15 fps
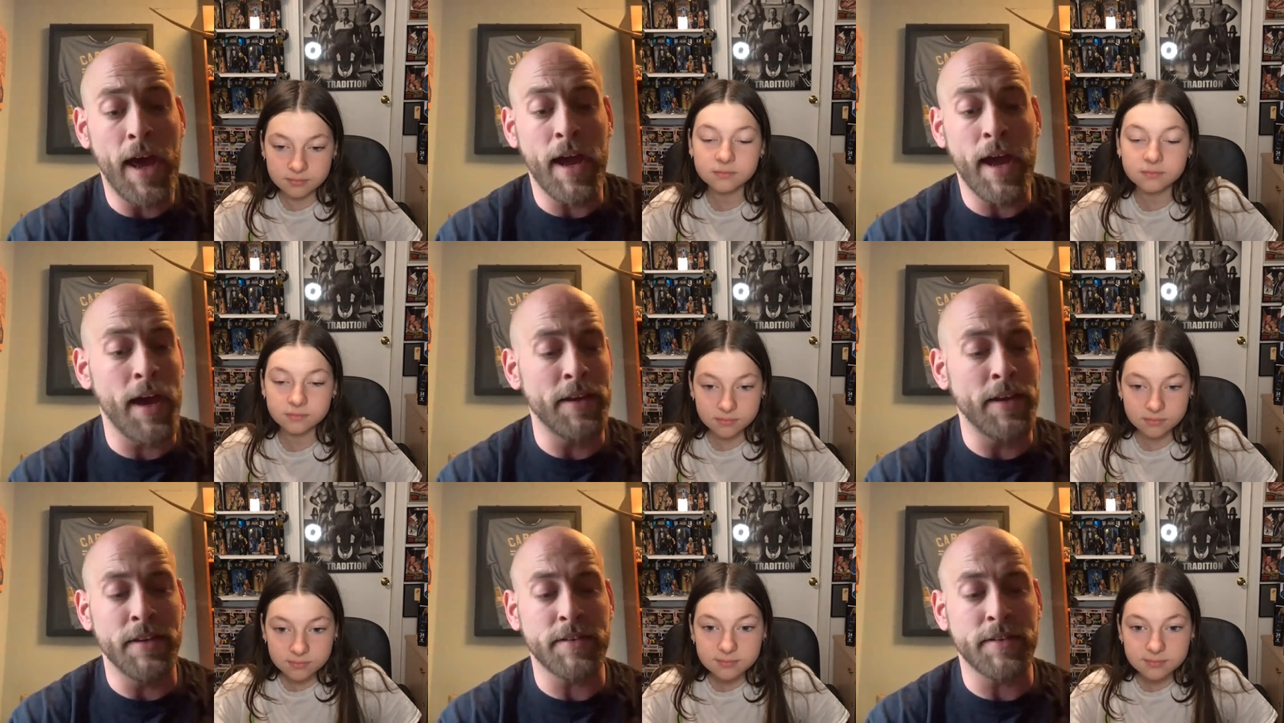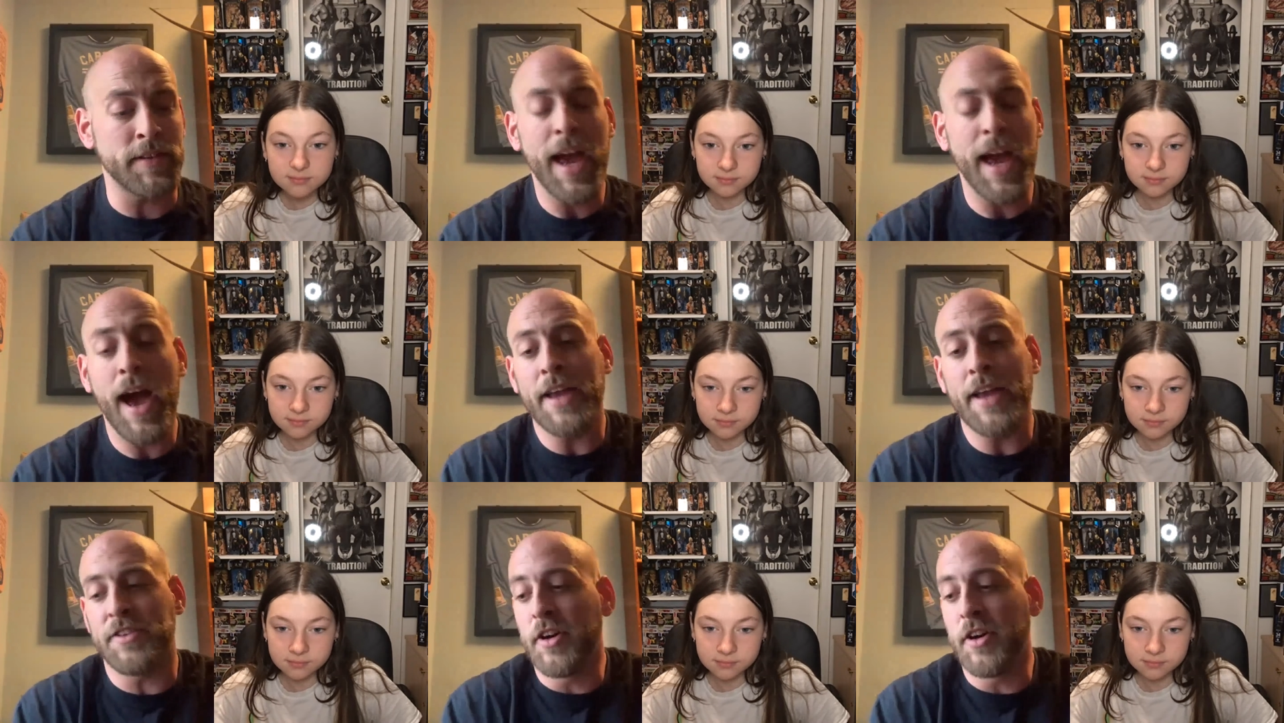Speaker 1: And yeah,
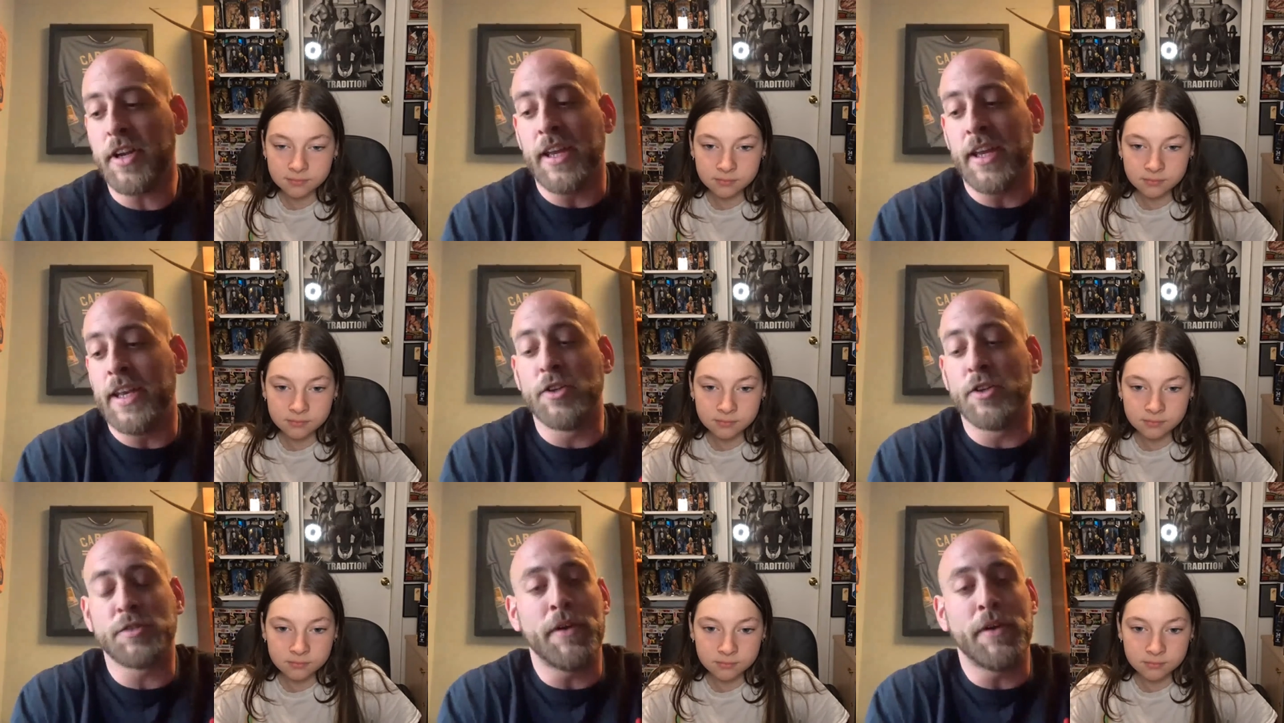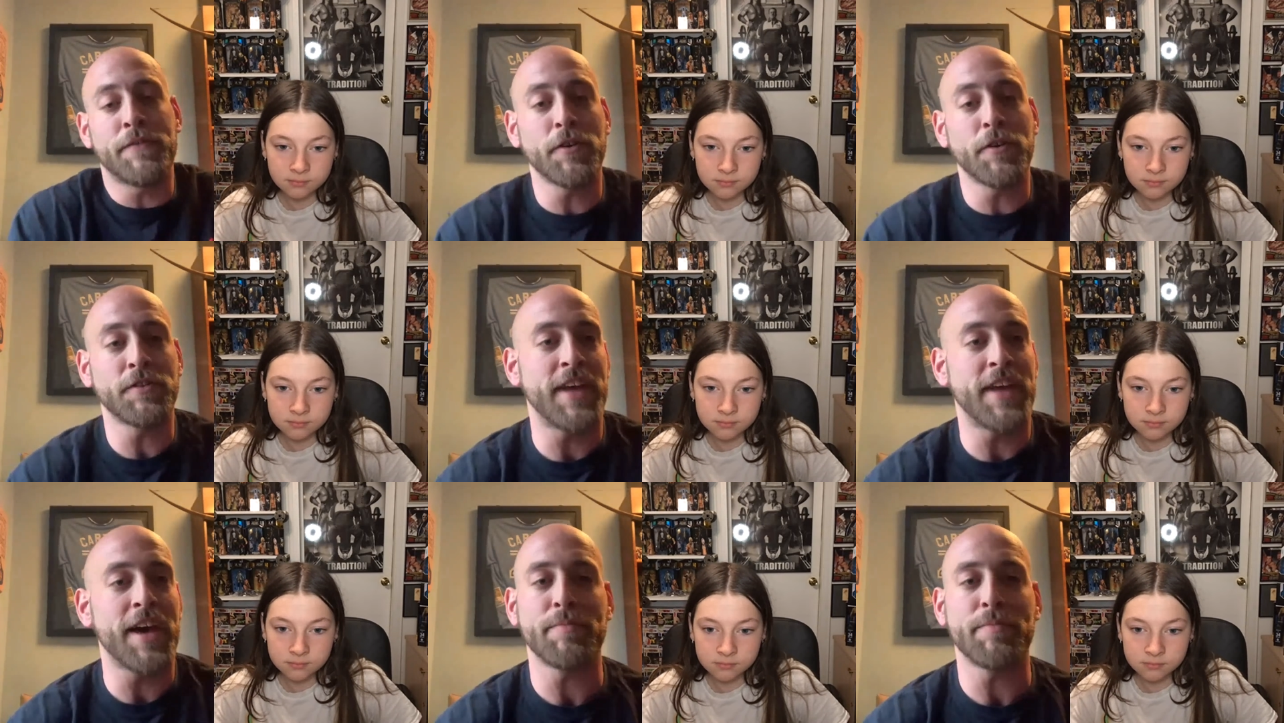I took it, and it was my
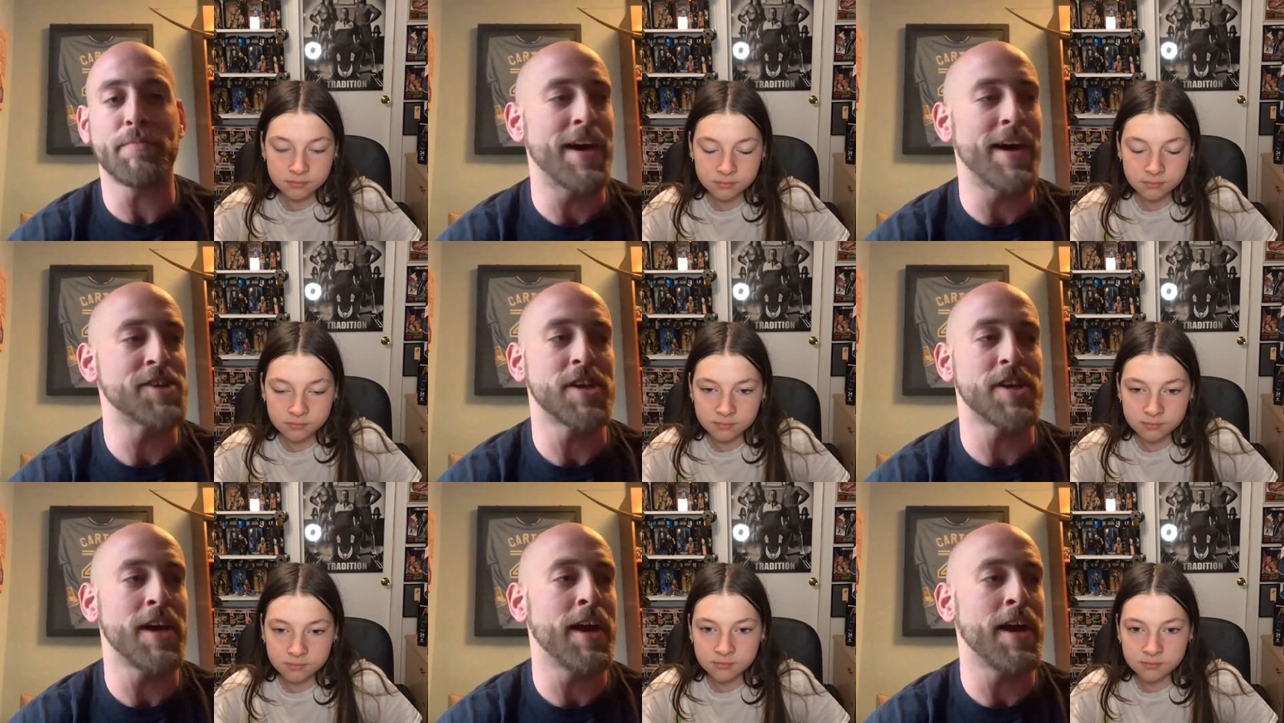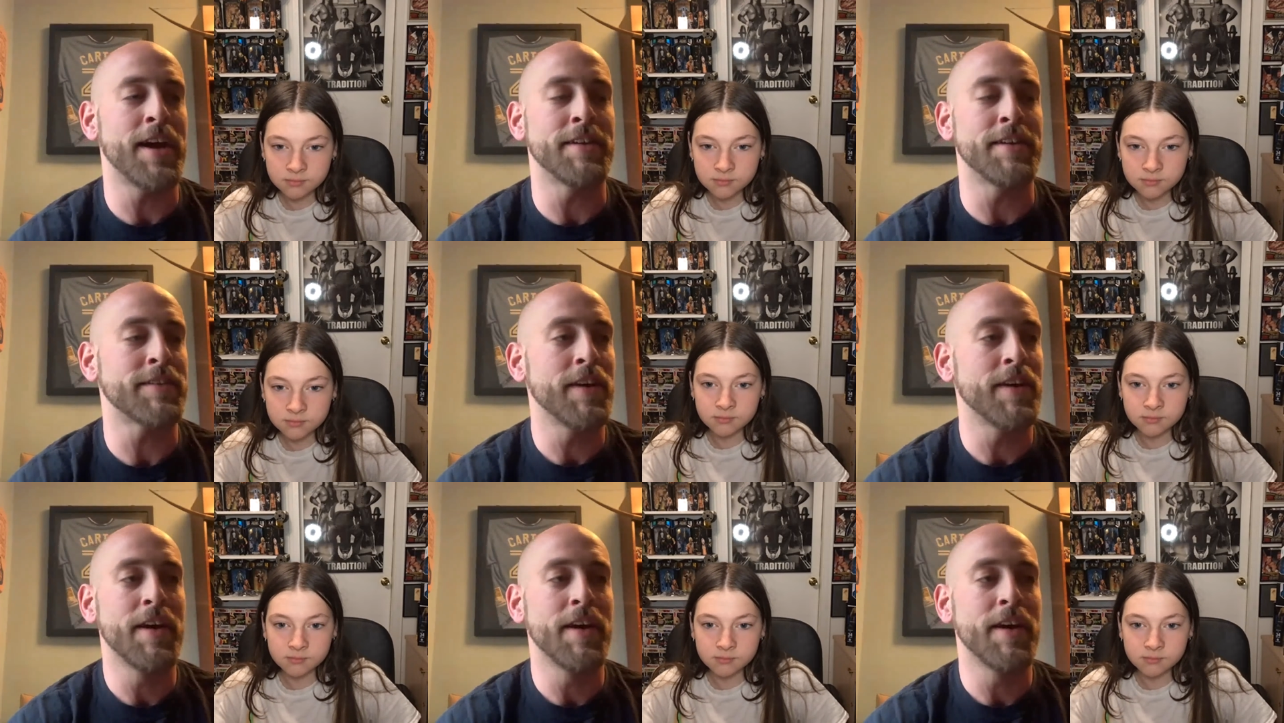first death match, and